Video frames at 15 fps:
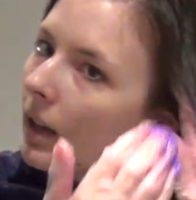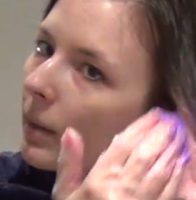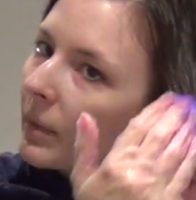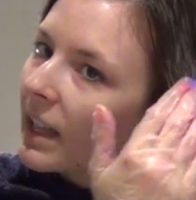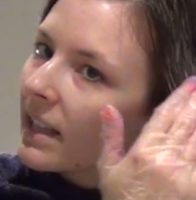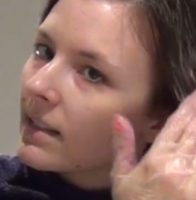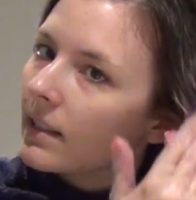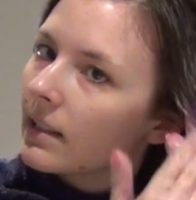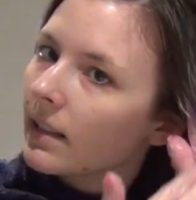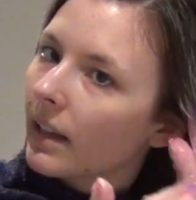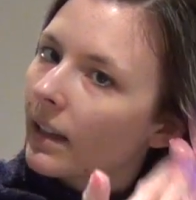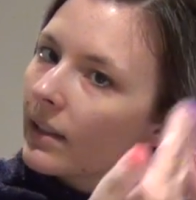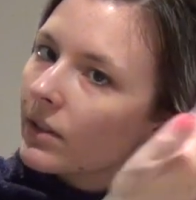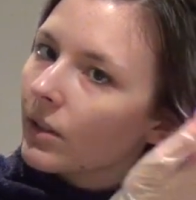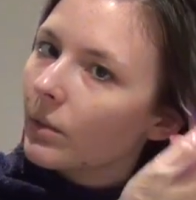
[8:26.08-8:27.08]
I'm lazy
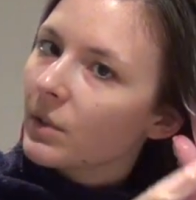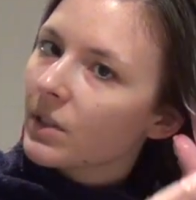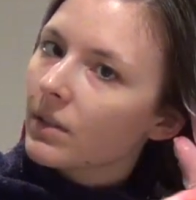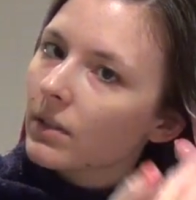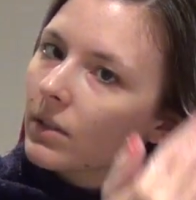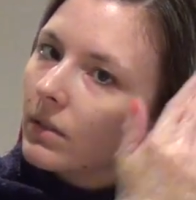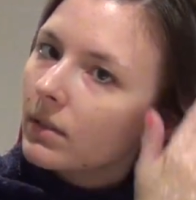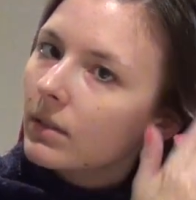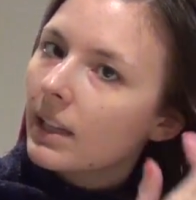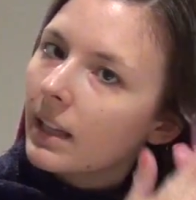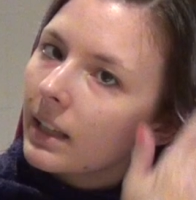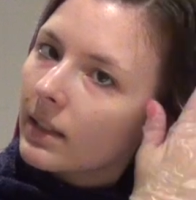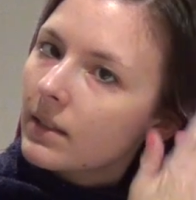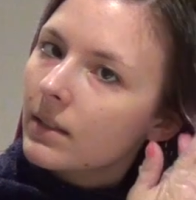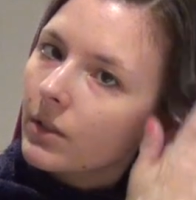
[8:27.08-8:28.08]
today. So I'm just
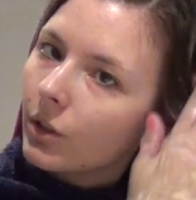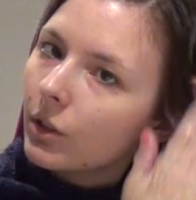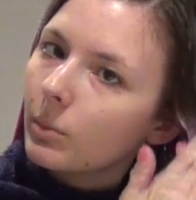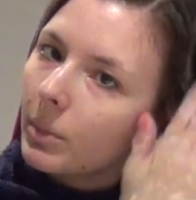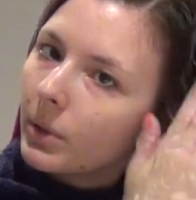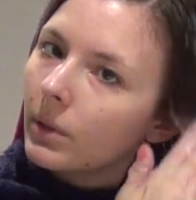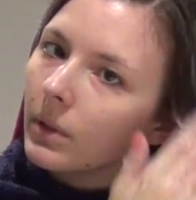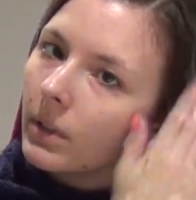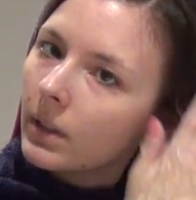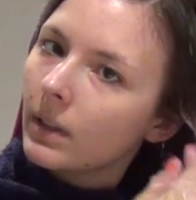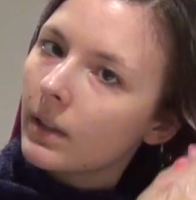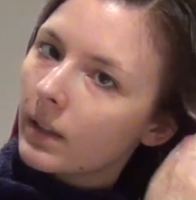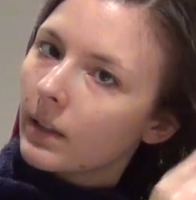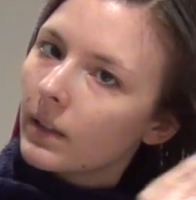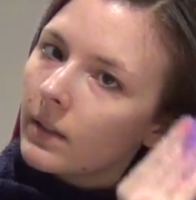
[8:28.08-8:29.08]
getting a scoop
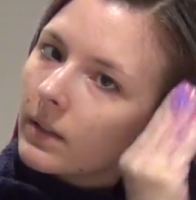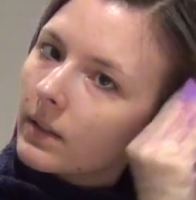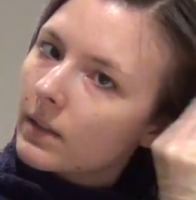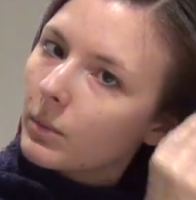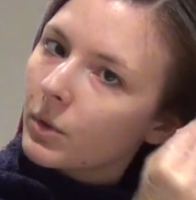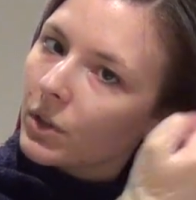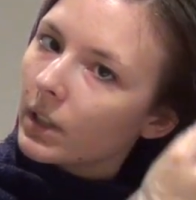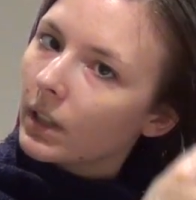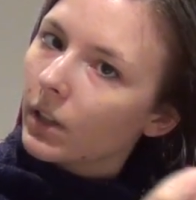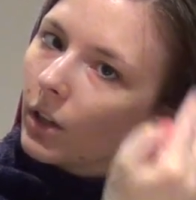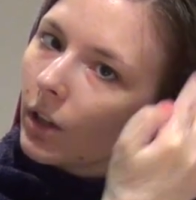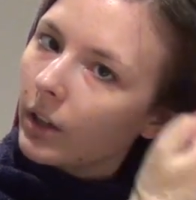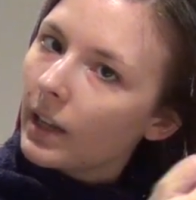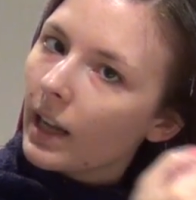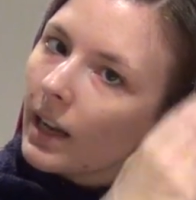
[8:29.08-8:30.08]
Smushing it
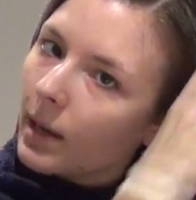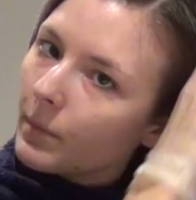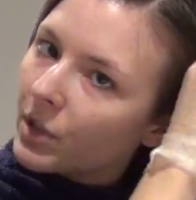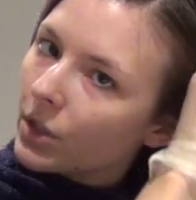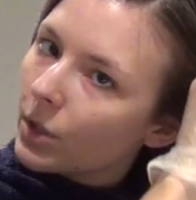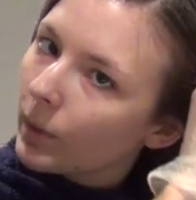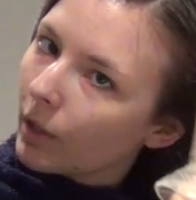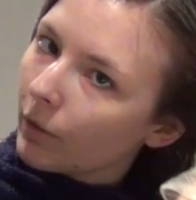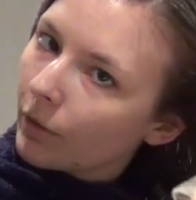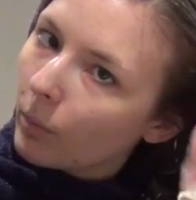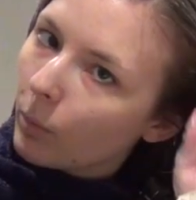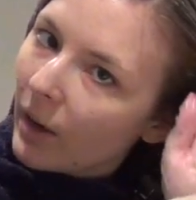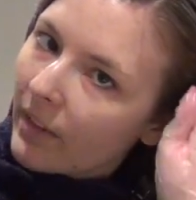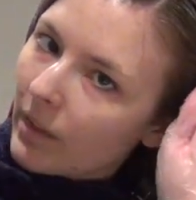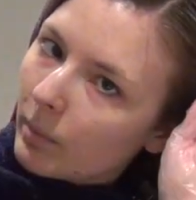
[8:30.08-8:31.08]
on and I'm just doing it
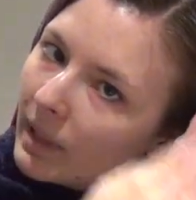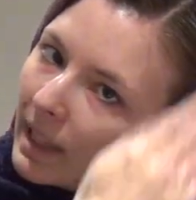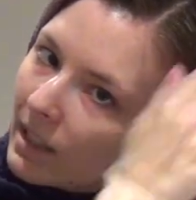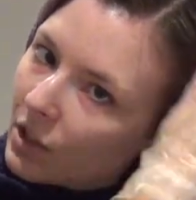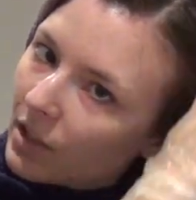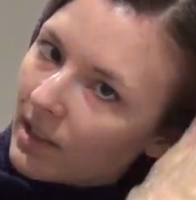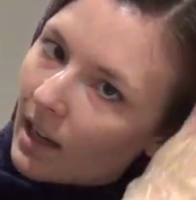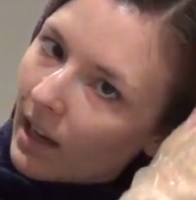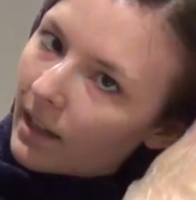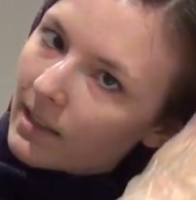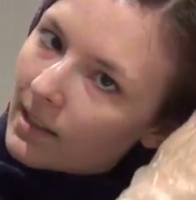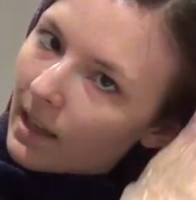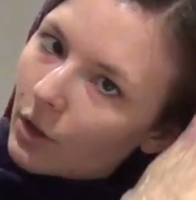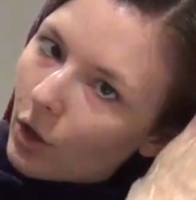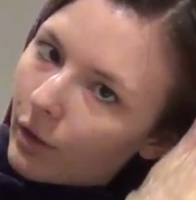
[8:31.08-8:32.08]
from where the bleach
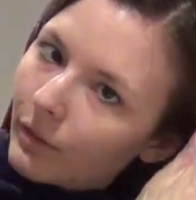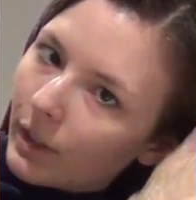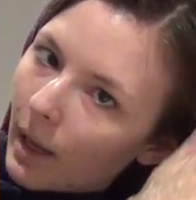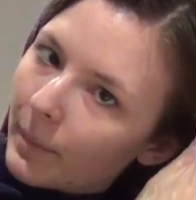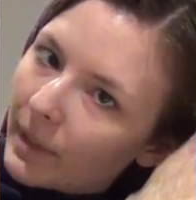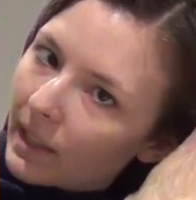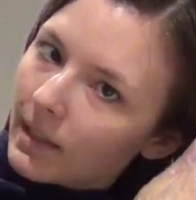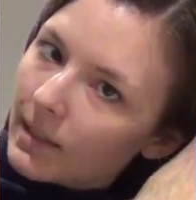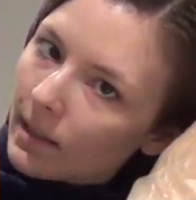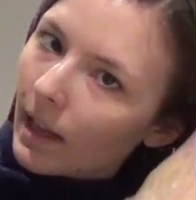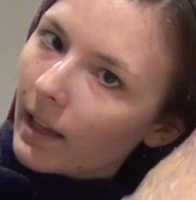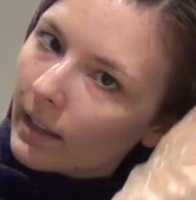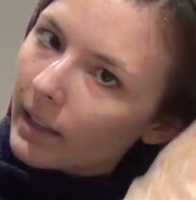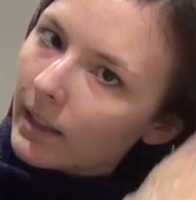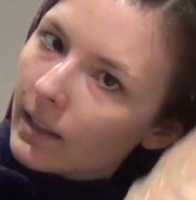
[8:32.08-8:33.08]
starts and overlapping it
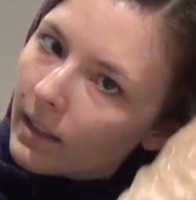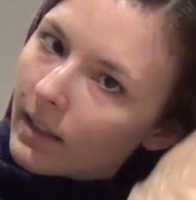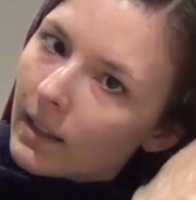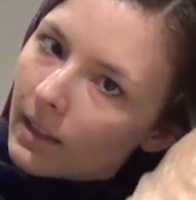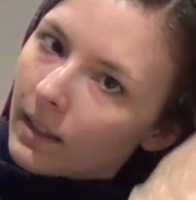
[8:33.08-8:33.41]
slightly